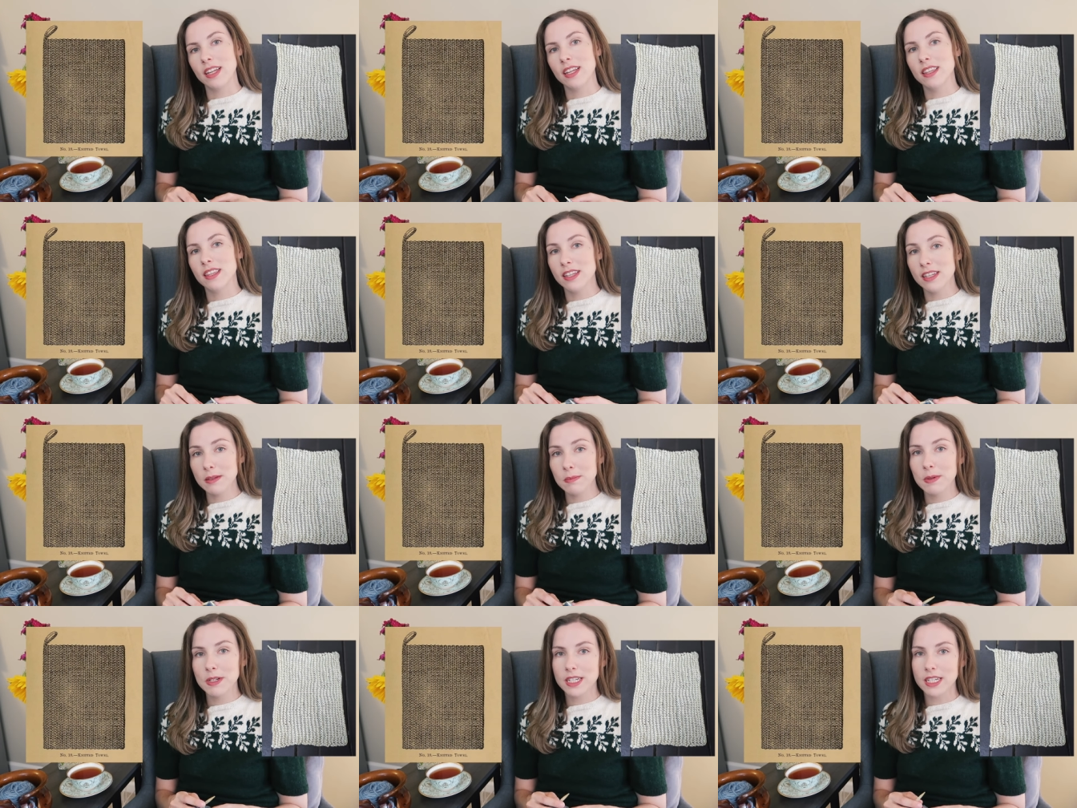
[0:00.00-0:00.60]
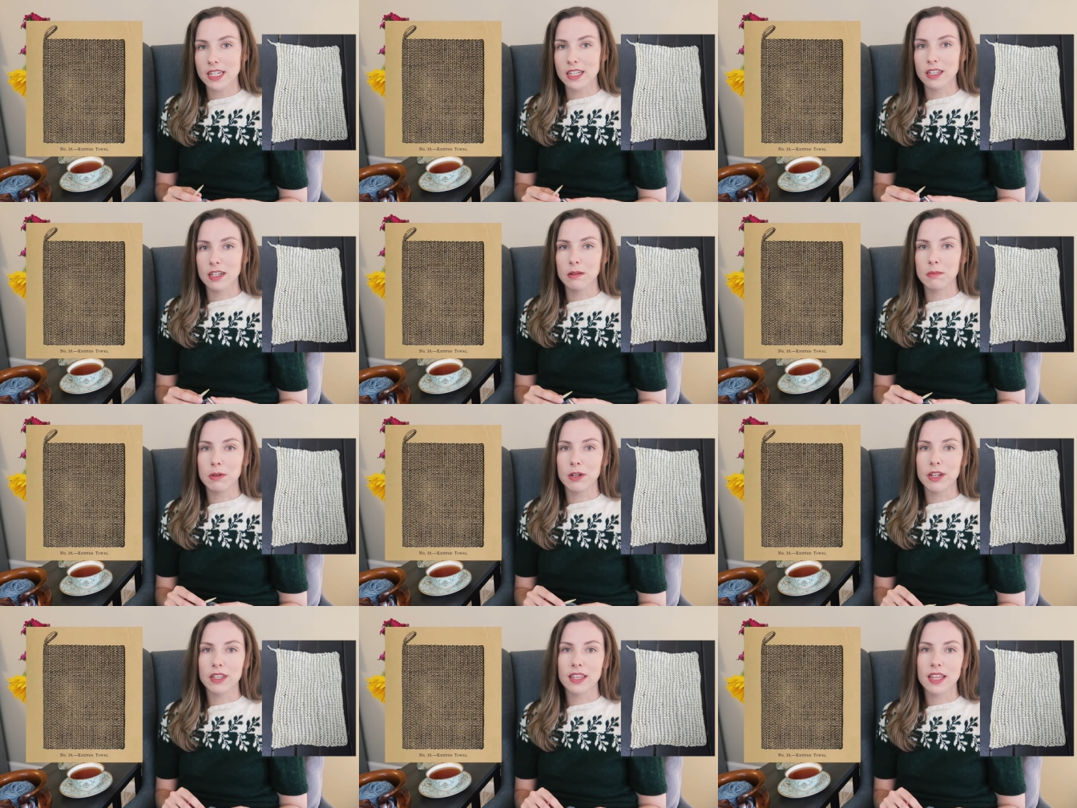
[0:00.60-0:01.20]
in this particular
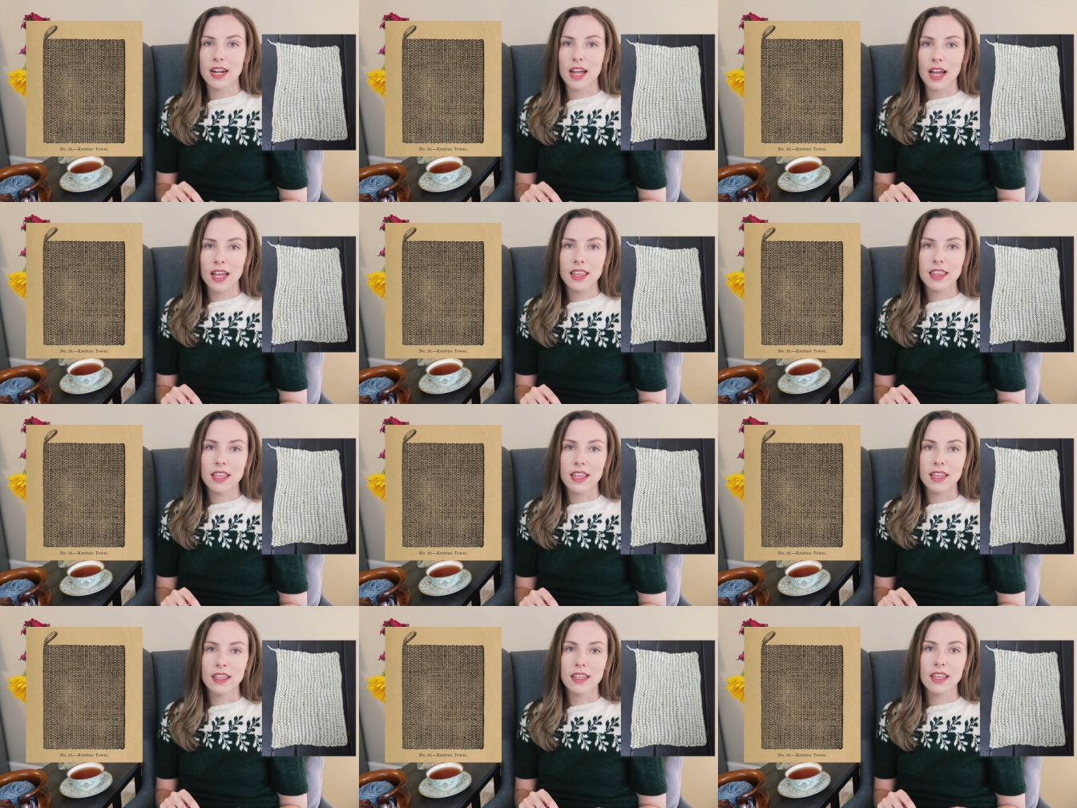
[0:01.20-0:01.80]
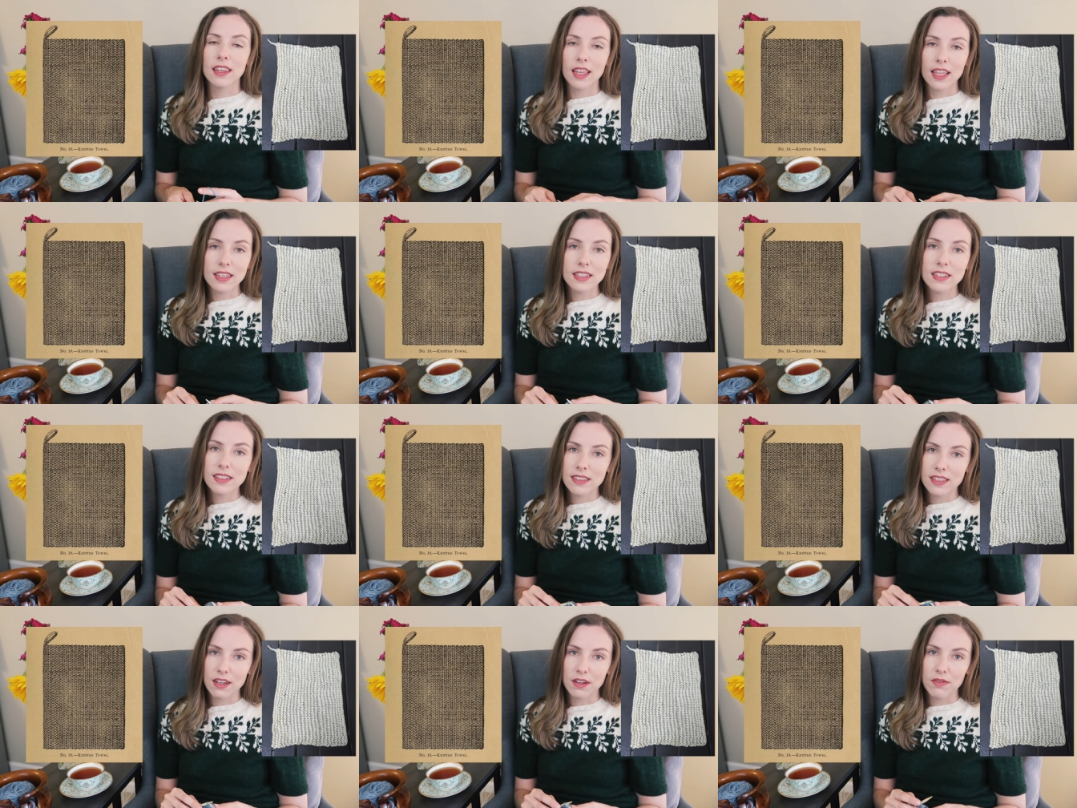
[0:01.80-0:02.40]
book that I think lends
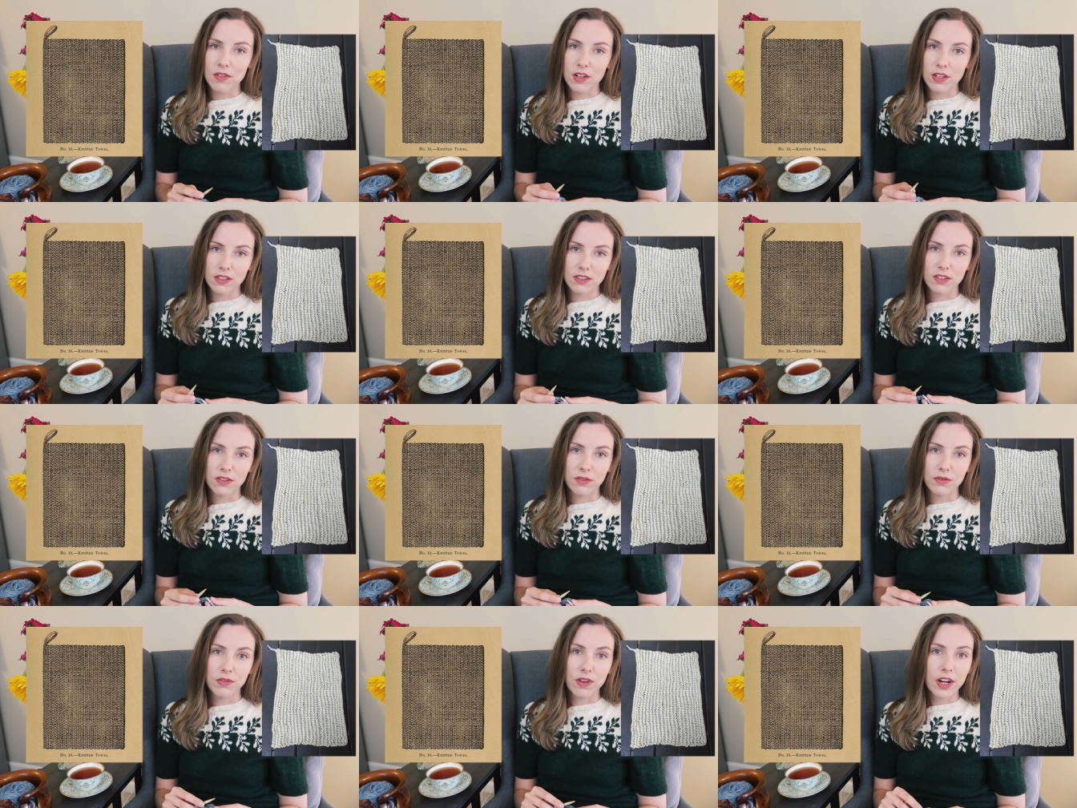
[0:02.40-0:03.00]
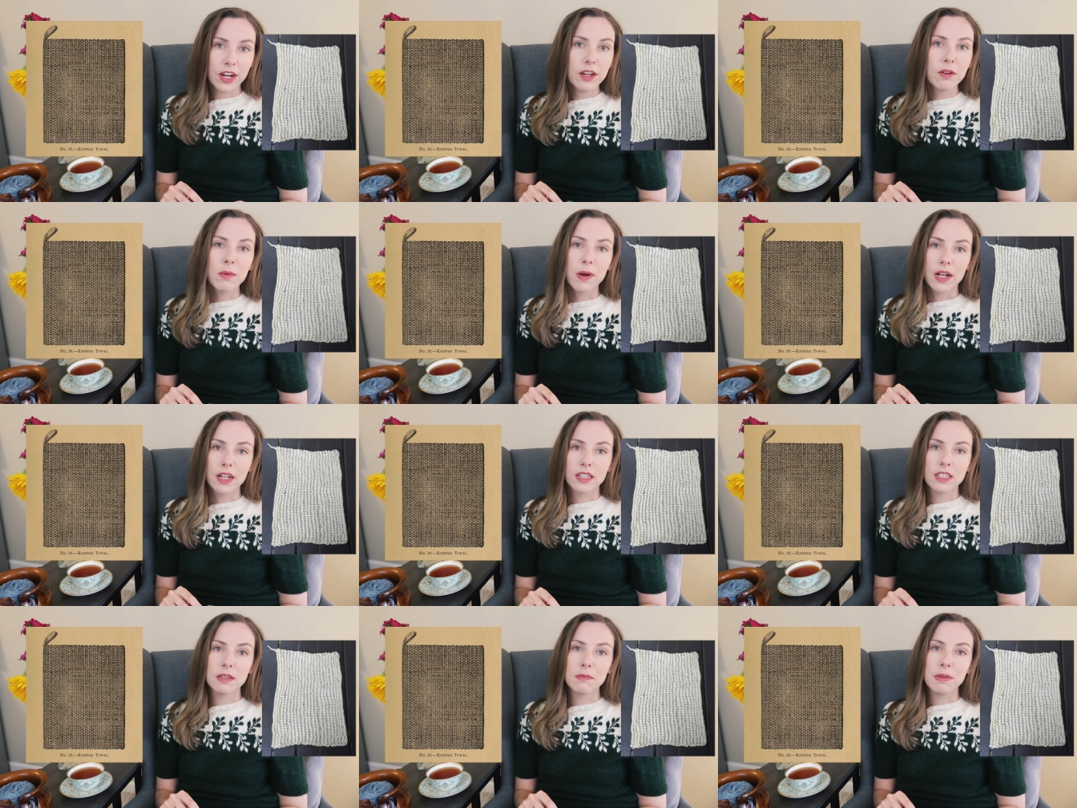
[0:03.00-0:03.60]
itself also very
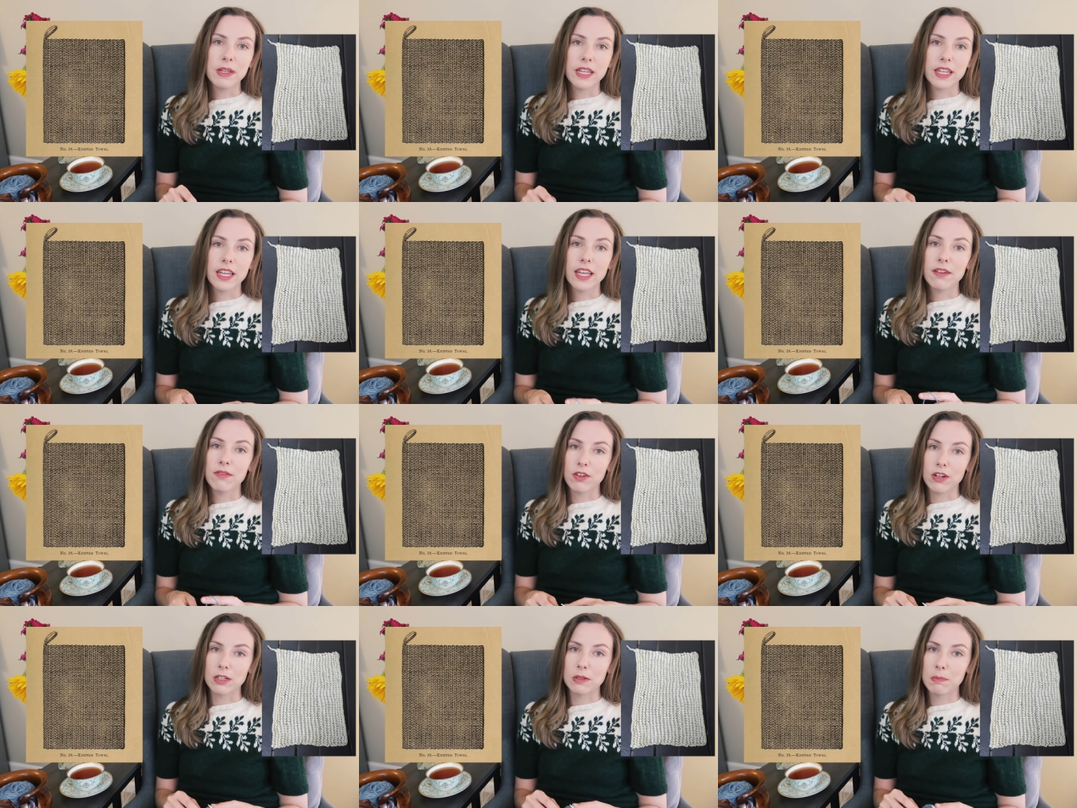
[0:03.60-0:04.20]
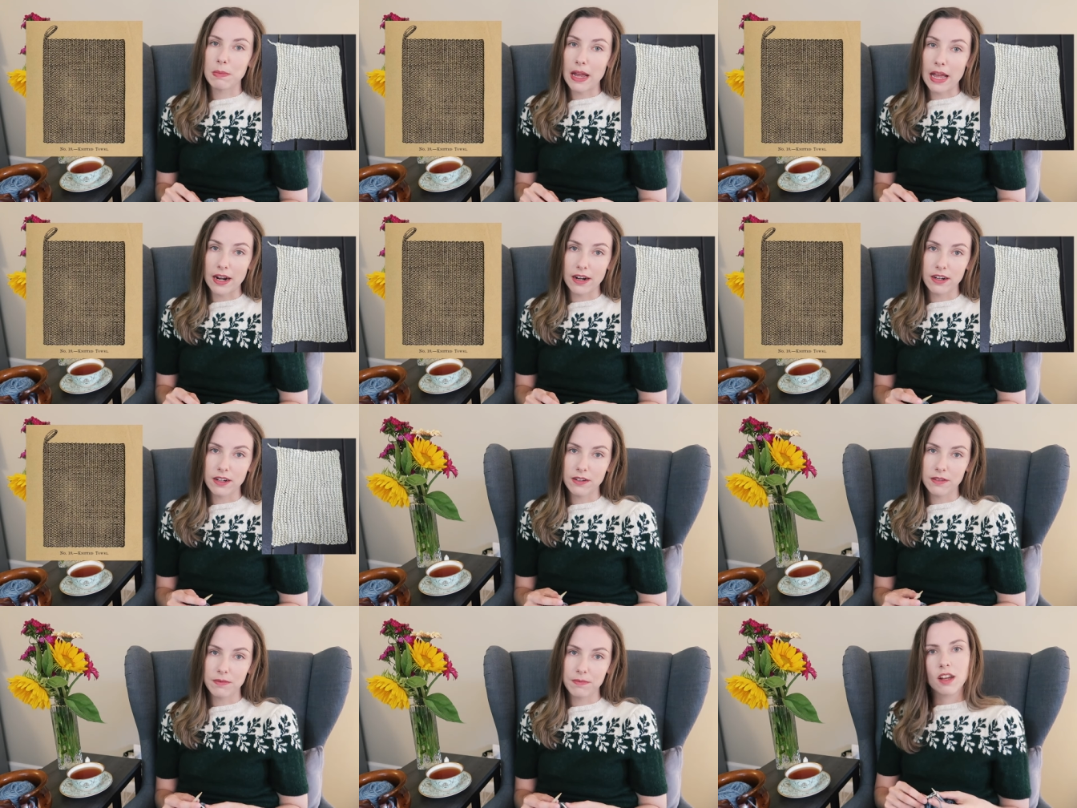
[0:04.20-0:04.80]
well to being a first
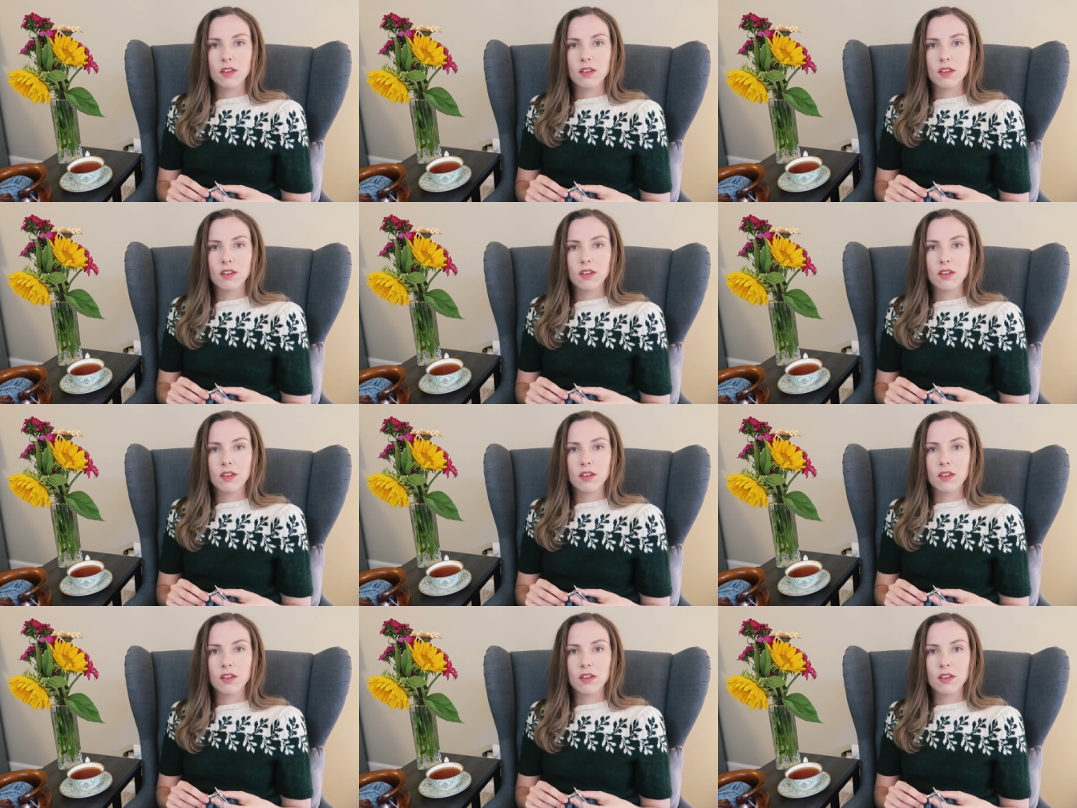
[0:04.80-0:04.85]
pattern.